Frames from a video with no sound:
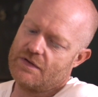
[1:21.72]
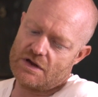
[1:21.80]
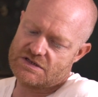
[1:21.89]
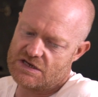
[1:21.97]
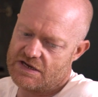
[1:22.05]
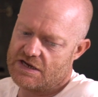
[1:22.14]
think
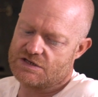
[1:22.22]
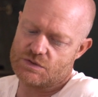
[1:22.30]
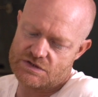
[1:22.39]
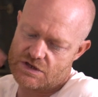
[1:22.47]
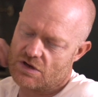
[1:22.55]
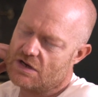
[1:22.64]
until you get to
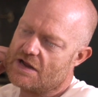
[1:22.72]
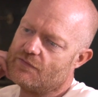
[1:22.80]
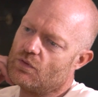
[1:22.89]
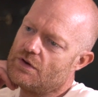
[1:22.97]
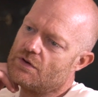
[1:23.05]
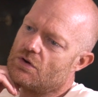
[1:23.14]
a certain
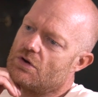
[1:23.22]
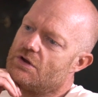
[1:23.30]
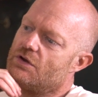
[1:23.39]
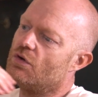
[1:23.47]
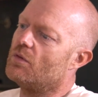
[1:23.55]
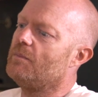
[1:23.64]
level, you're not
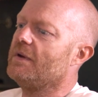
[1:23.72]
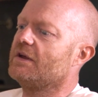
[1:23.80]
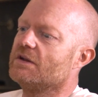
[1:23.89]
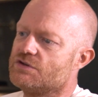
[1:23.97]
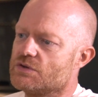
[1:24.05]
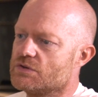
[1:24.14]

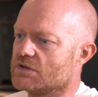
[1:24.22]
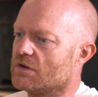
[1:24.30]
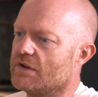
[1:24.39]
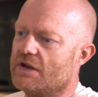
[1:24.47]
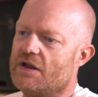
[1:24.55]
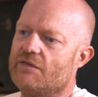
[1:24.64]
picking and choosing.
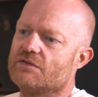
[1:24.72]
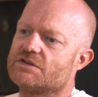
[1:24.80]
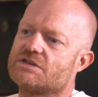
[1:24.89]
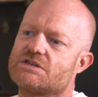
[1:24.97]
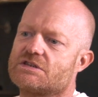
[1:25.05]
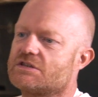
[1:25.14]
I think even
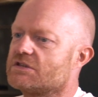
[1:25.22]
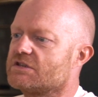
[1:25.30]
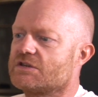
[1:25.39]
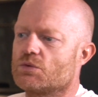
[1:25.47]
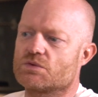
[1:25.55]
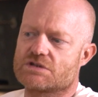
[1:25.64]

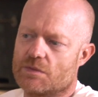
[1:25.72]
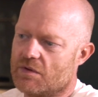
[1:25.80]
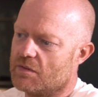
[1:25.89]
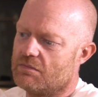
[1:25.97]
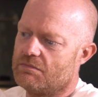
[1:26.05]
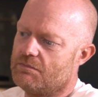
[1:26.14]
still, some of
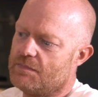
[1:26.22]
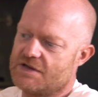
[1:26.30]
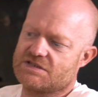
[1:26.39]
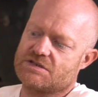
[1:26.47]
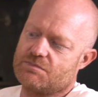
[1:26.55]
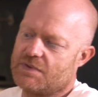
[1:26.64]
the
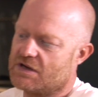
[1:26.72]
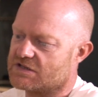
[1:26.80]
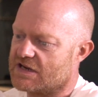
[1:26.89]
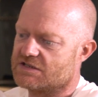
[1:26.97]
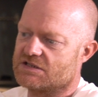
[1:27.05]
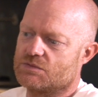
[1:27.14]

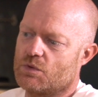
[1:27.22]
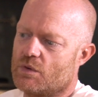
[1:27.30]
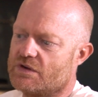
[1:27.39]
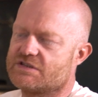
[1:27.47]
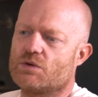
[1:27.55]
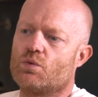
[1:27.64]
biggest actors in the world,
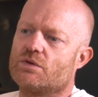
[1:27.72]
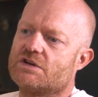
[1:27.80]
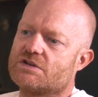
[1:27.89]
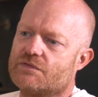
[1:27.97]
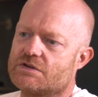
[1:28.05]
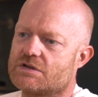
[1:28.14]
they still
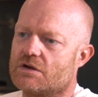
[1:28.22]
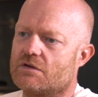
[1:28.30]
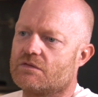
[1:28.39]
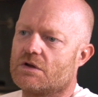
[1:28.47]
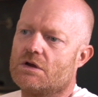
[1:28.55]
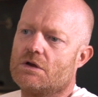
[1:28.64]
audition for stuff.